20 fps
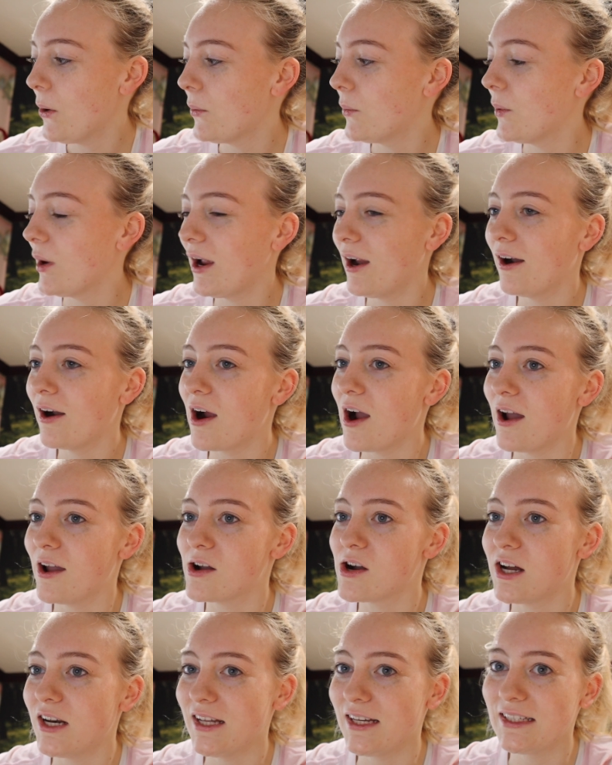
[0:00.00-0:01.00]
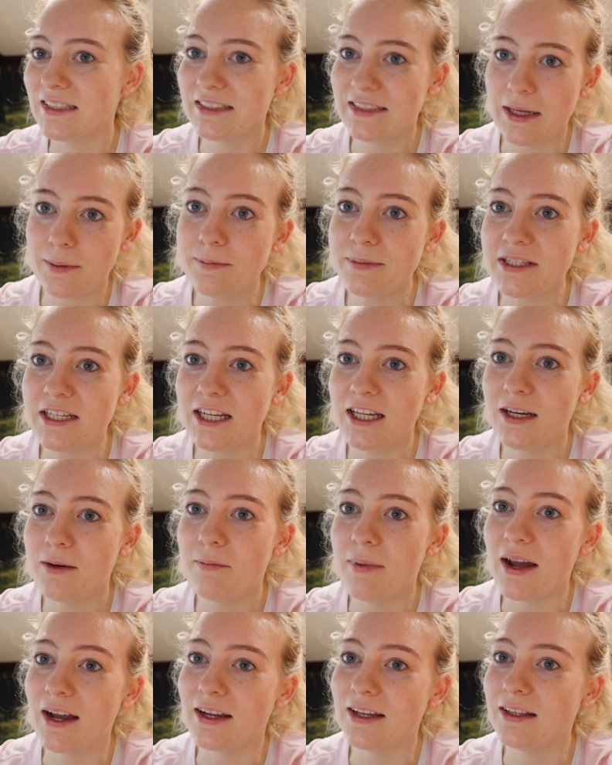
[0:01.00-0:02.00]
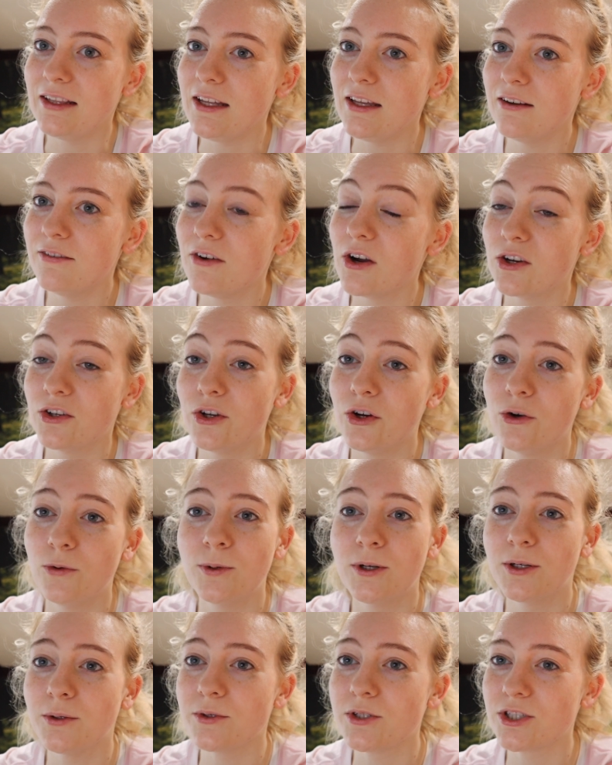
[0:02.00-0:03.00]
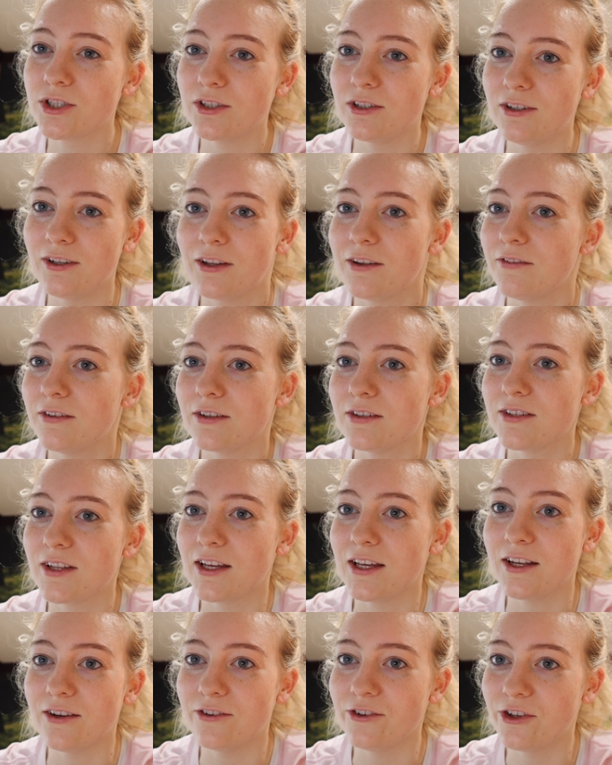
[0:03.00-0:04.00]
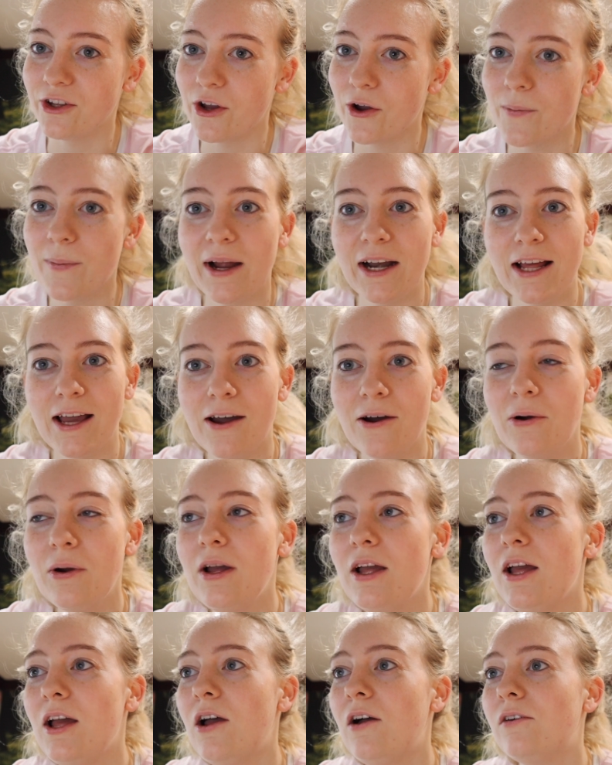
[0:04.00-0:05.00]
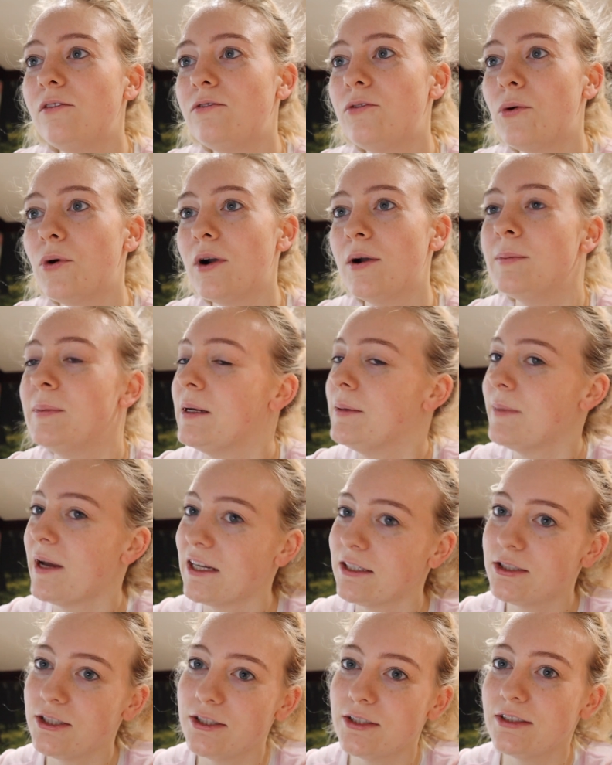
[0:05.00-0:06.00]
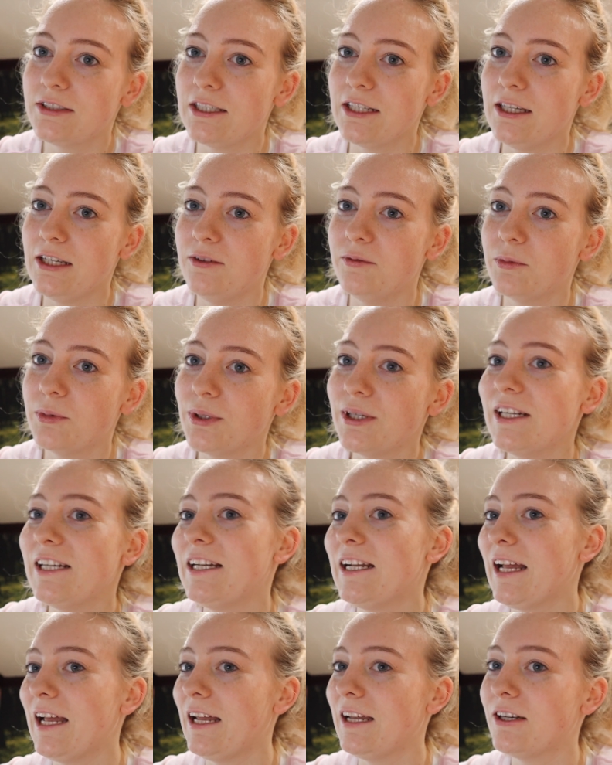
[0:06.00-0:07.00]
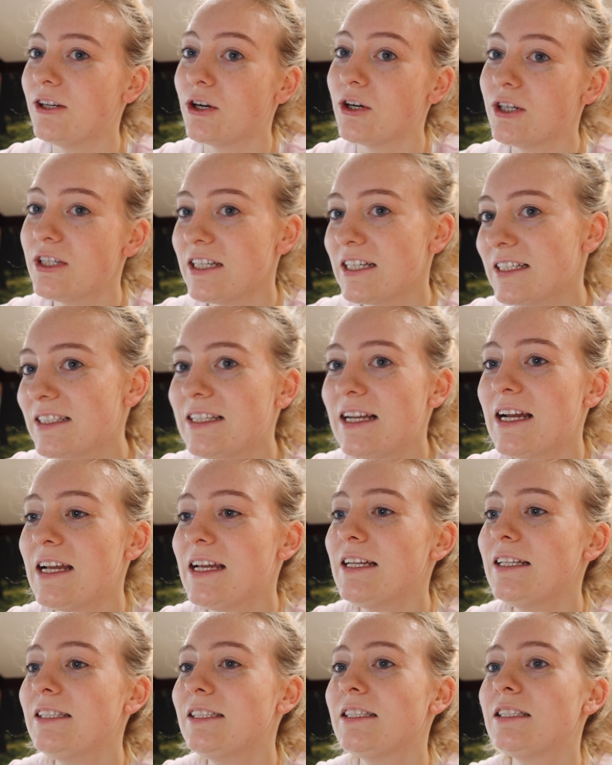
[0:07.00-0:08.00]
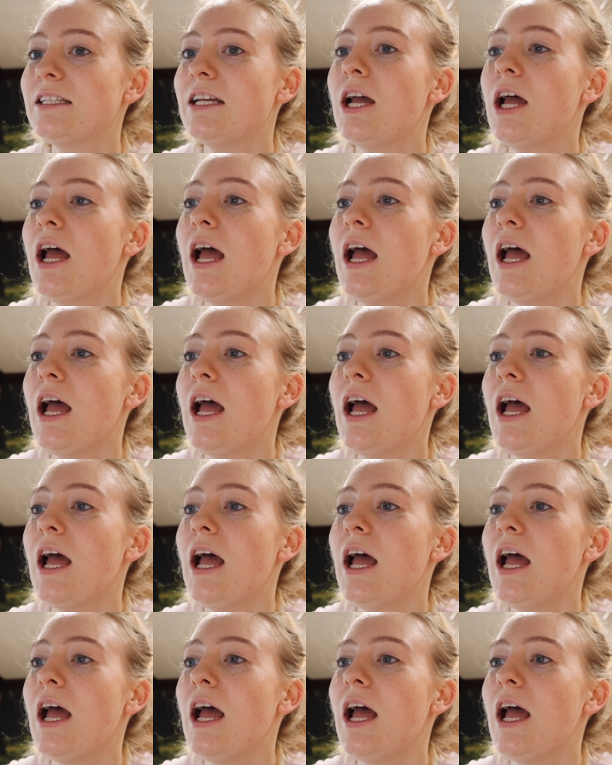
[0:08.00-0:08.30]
where I got accepted back in the end of October, which literally feels like years ago by now, for my master's in marine and Antarctic science.